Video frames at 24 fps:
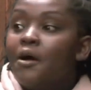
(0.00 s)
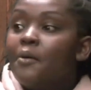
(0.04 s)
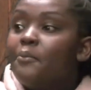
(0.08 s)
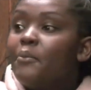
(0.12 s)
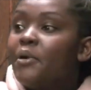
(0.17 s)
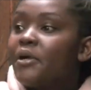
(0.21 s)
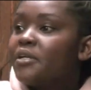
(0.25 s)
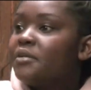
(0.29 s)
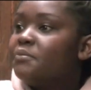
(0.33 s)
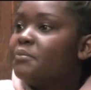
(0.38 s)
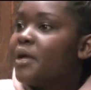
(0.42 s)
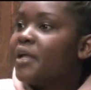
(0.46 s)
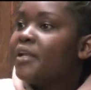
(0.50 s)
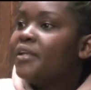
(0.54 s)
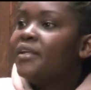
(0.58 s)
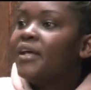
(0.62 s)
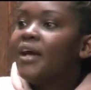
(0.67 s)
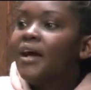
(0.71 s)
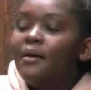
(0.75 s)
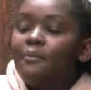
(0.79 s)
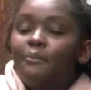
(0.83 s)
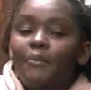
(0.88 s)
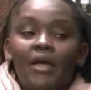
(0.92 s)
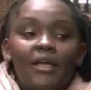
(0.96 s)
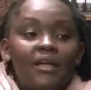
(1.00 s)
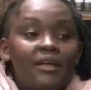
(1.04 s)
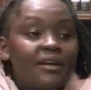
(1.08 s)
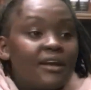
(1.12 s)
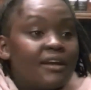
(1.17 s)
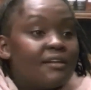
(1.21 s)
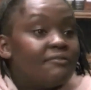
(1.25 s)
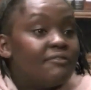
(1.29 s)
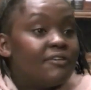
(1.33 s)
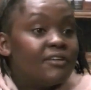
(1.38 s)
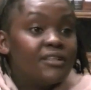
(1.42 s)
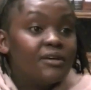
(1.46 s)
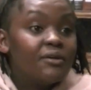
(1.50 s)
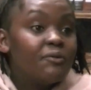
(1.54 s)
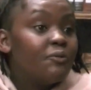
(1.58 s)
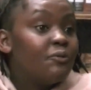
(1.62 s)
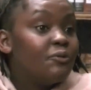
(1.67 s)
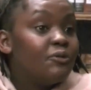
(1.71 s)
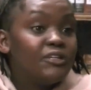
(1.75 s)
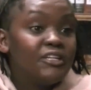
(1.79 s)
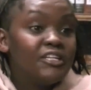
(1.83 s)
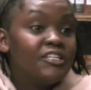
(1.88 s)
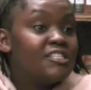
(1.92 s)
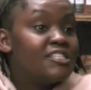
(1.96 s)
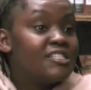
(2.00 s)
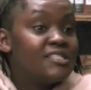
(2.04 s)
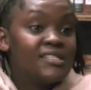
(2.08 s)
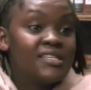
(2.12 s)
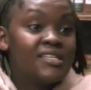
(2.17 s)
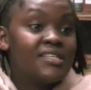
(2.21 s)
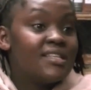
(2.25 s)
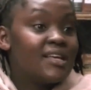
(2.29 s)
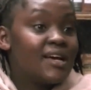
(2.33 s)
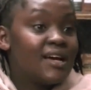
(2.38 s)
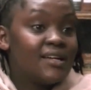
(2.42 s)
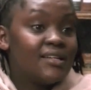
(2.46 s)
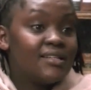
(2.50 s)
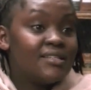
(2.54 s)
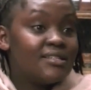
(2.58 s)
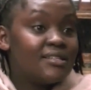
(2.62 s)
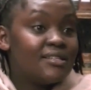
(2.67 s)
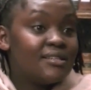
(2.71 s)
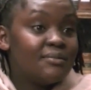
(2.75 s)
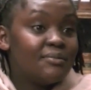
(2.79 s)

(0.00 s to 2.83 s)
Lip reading: But my grandfather didn't see that.